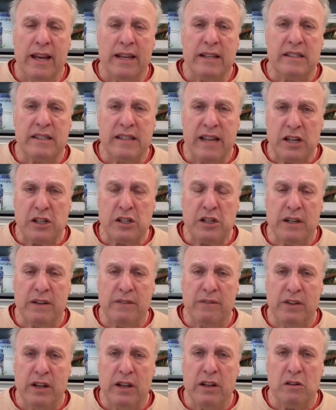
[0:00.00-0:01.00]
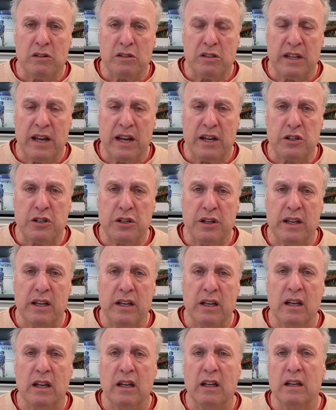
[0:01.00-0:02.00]
session, a video
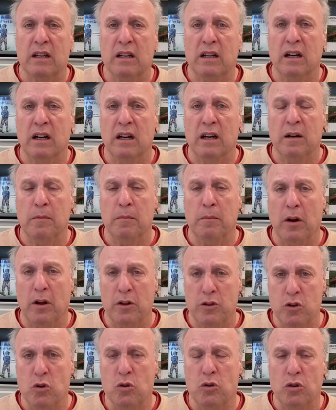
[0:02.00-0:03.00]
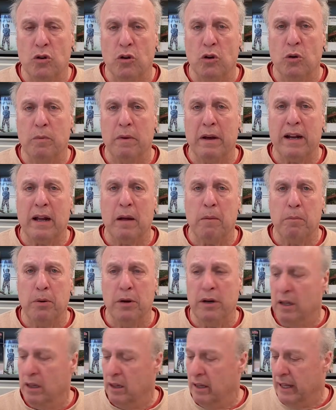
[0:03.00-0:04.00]
session on YouTube, and I'll
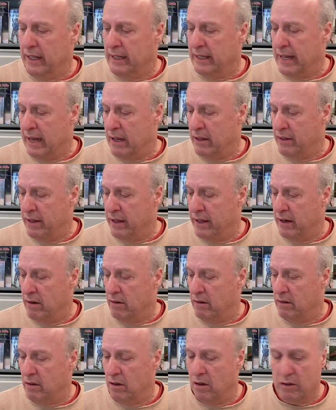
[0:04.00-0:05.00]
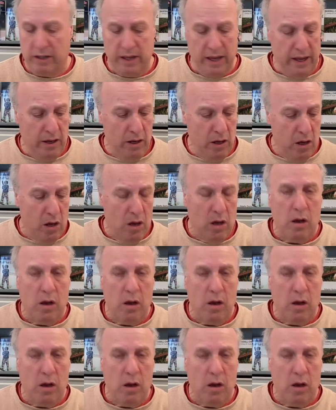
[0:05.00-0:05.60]
put a link down there, okay?